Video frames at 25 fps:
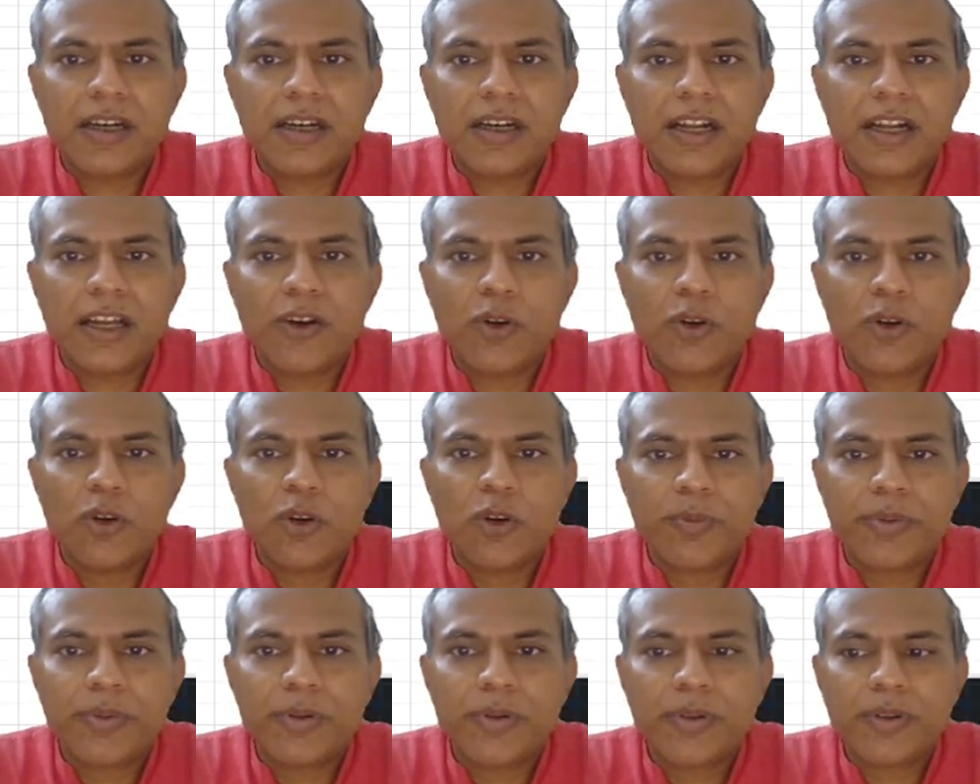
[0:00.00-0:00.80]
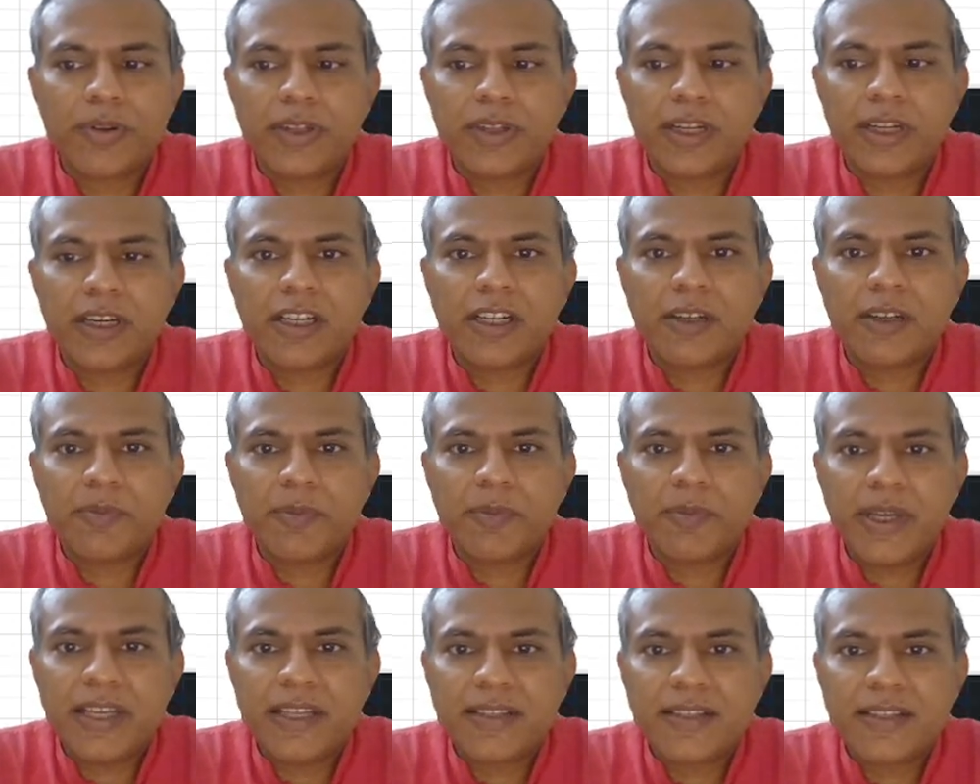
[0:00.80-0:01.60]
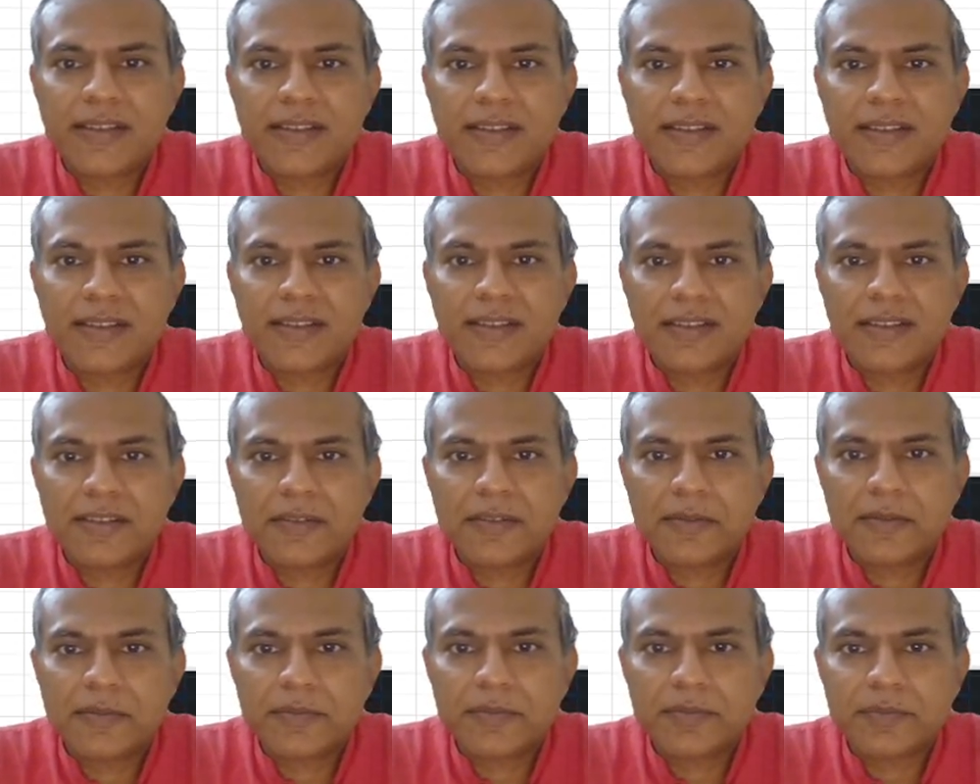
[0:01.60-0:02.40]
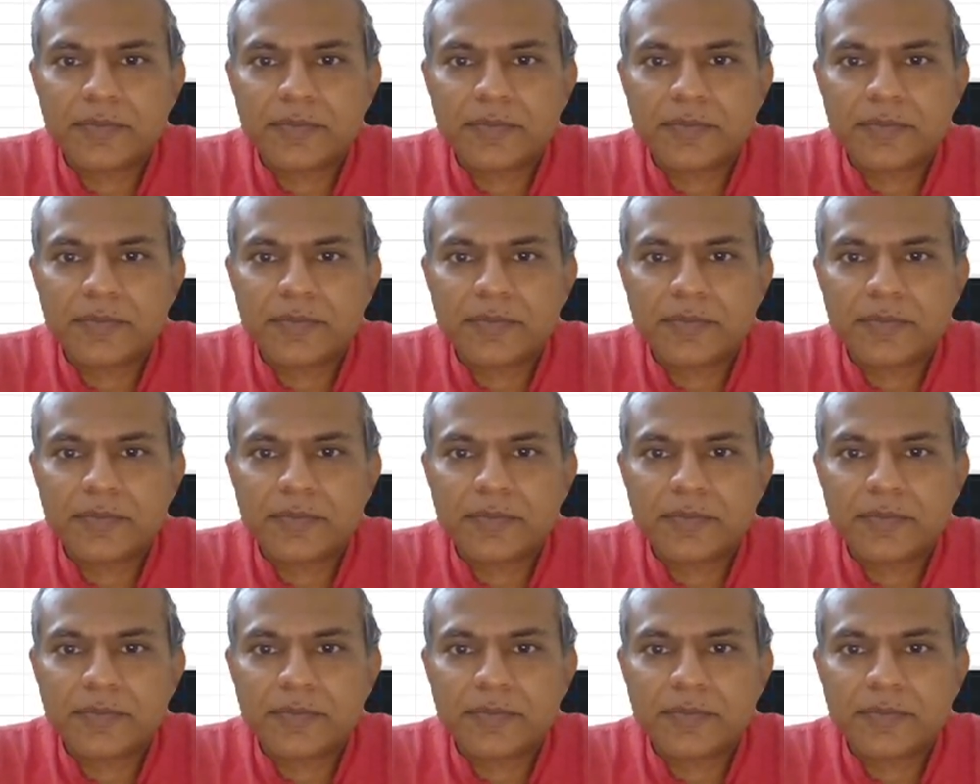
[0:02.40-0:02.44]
and I hope that it pastes